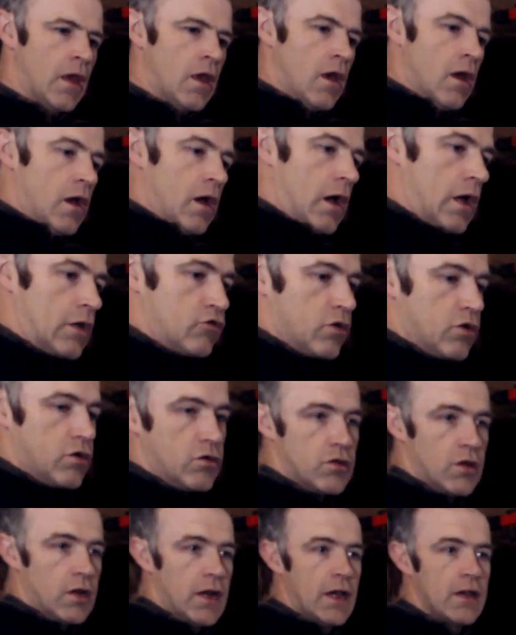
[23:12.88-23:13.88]

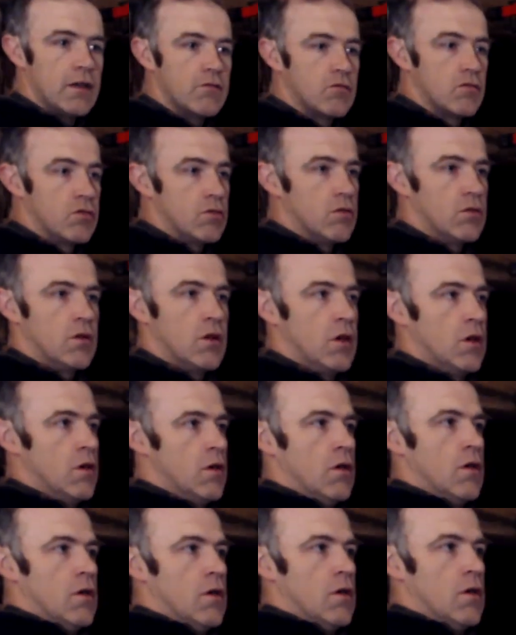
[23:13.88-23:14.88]
The length,
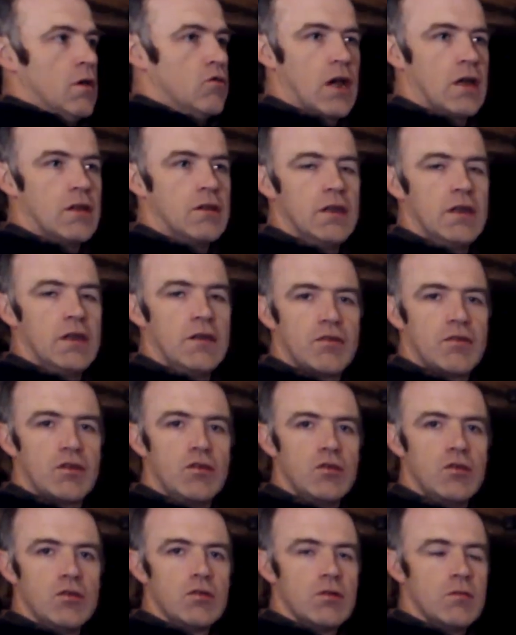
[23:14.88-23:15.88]
you can even
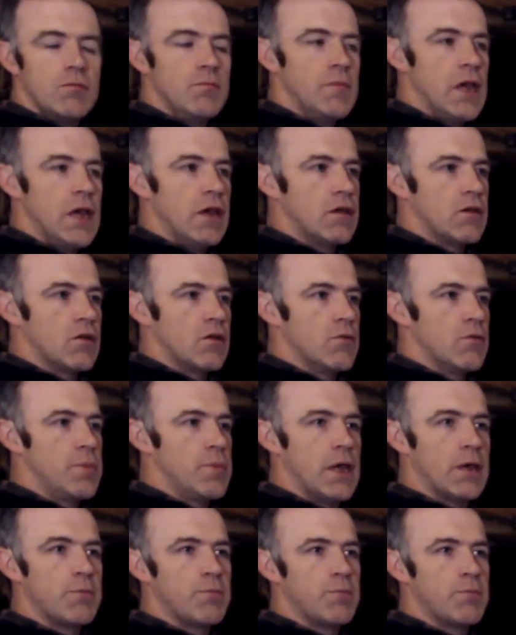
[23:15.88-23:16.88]
make a
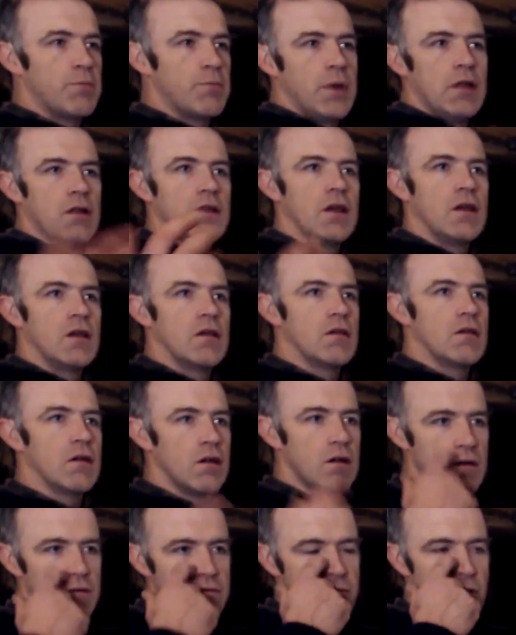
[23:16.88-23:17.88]
big
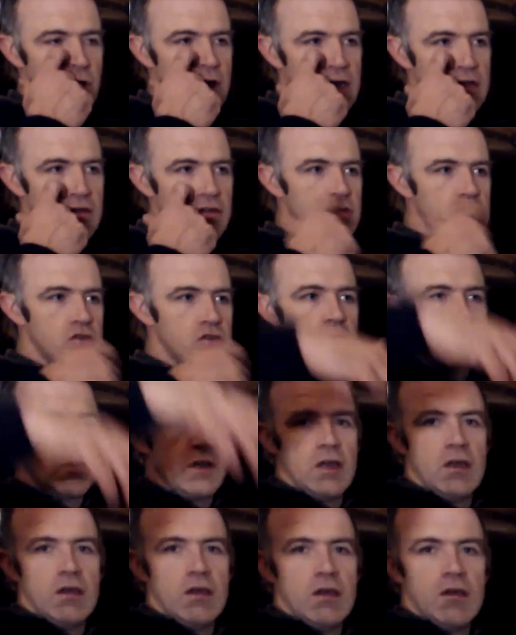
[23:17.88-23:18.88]
building for
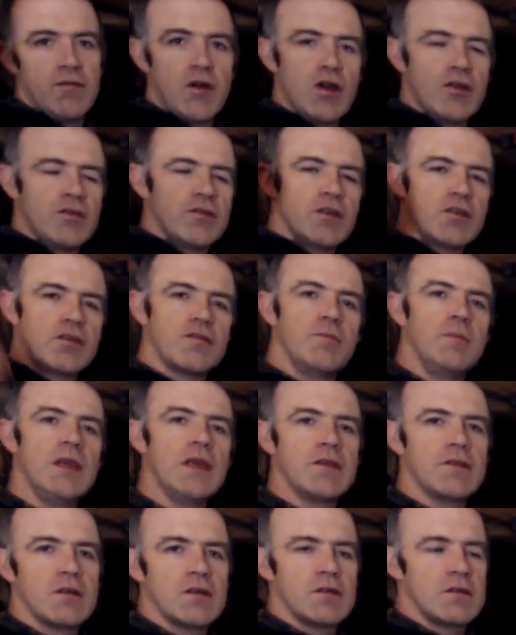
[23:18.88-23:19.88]
industry of 100
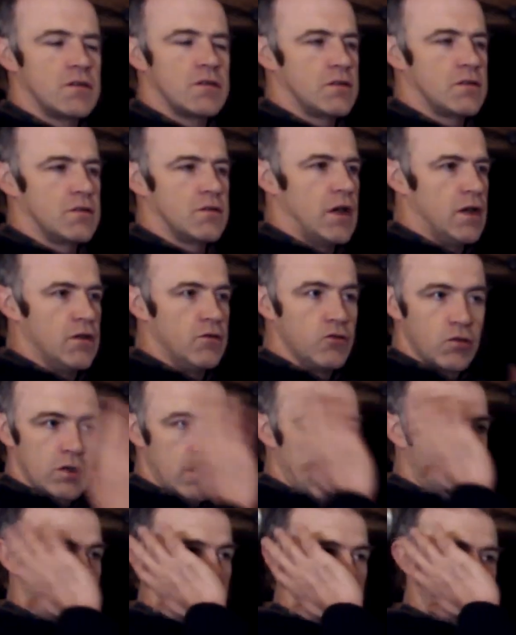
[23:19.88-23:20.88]
meters, and you
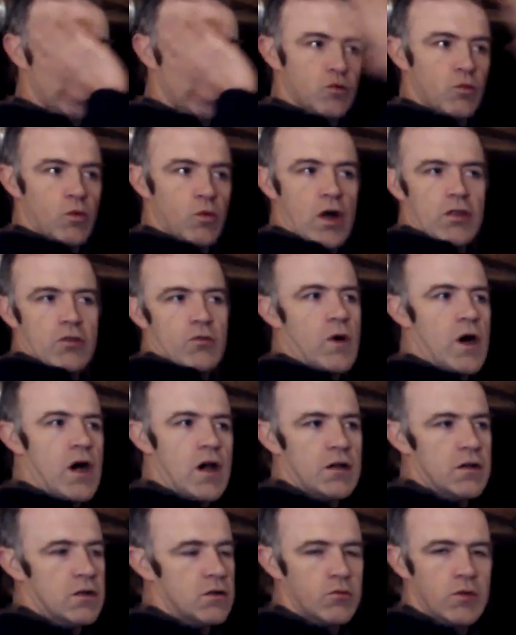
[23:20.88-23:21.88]
can put one
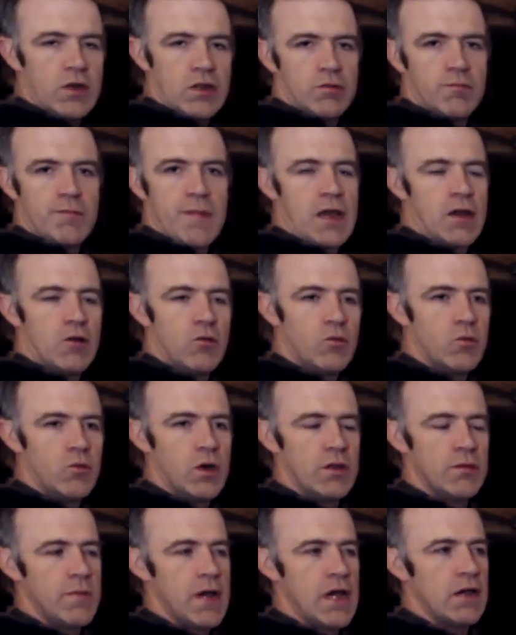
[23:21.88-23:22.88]
wire with
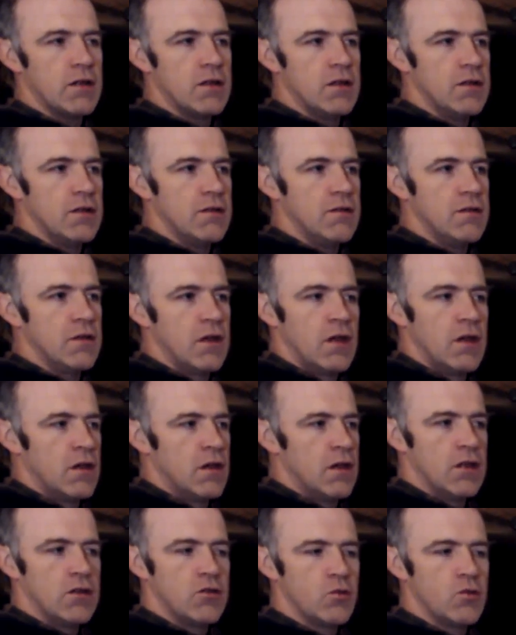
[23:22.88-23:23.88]
one magnet.
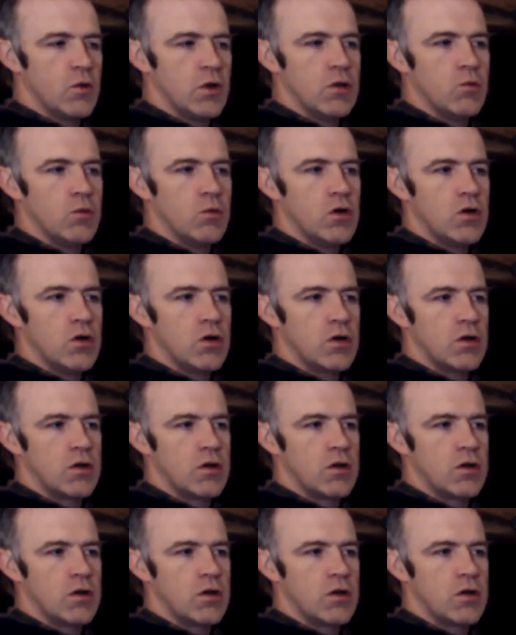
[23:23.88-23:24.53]
It will work.